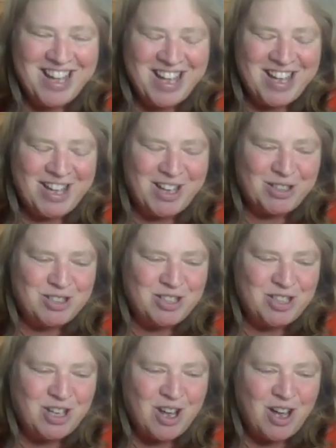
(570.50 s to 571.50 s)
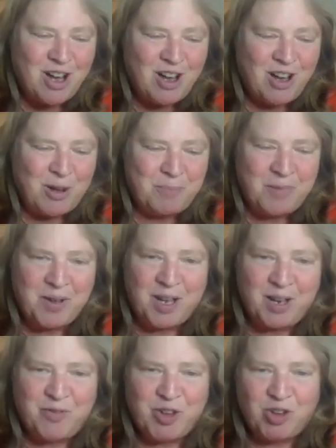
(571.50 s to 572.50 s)
And
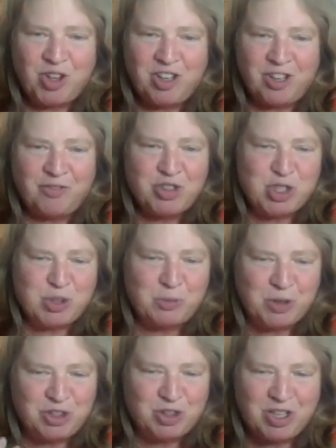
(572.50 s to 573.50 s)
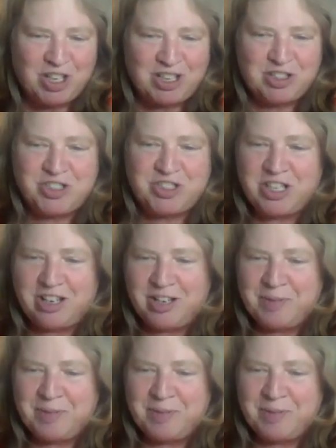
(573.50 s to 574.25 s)
I feel the love too when you guys